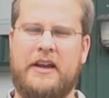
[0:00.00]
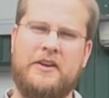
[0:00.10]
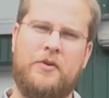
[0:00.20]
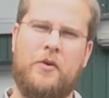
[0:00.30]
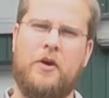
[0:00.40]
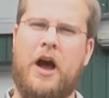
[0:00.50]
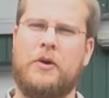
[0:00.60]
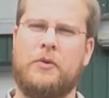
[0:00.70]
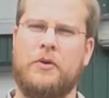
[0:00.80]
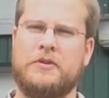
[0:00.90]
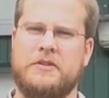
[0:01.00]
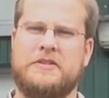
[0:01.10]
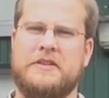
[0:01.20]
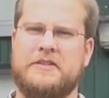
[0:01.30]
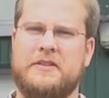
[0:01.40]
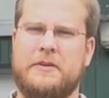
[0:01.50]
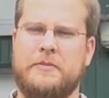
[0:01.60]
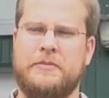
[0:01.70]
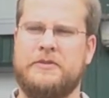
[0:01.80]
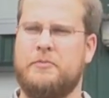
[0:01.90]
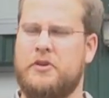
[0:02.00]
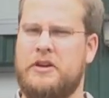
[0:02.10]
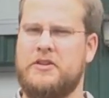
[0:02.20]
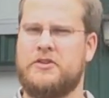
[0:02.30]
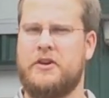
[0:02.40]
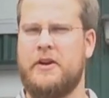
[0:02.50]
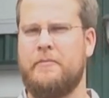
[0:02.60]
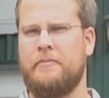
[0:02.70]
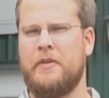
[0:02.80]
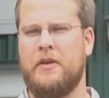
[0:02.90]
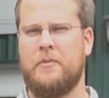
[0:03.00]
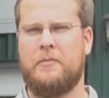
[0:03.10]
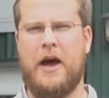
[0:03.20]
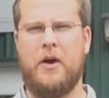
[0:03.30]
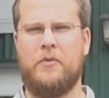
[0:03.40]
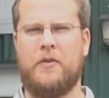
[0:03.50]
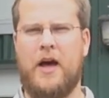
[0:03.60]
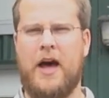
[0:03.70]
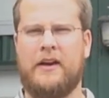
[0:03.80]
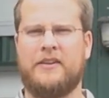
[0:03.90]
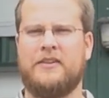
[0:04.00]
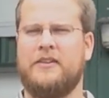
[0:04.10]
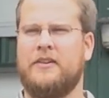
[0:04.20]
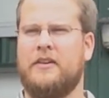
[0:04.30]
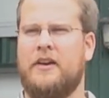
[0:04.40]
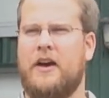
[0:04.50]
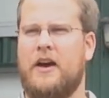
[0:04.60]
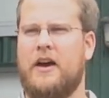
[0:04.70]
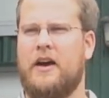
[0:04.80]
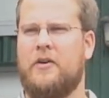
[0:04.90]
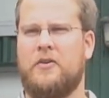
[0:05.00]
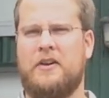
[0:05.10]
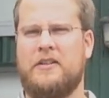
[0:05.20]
indoor aquaculture systems, marine shrimp, biofloc, or